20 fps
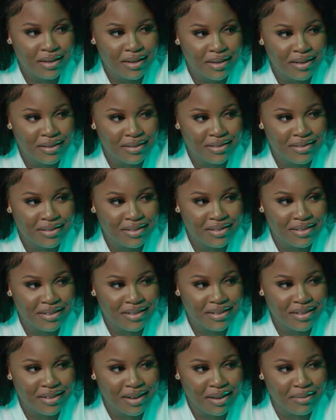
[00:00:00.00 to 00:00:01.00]
Because you're
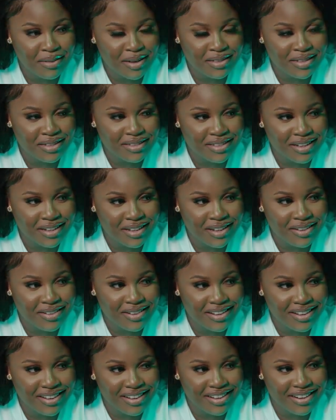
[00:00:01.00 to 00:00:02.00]
scared. Yeah, yeah, you're yeah,
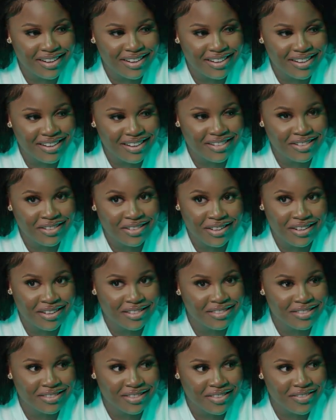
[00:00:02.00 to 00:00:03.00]
scared. Nothing. Yeah, yeah.
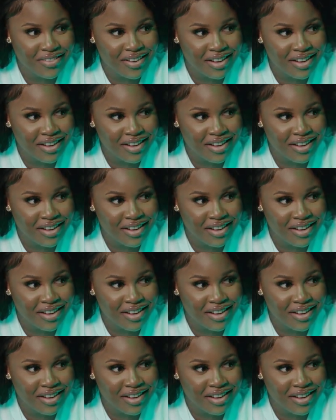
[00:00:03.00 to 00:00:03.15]
Newcastle, we never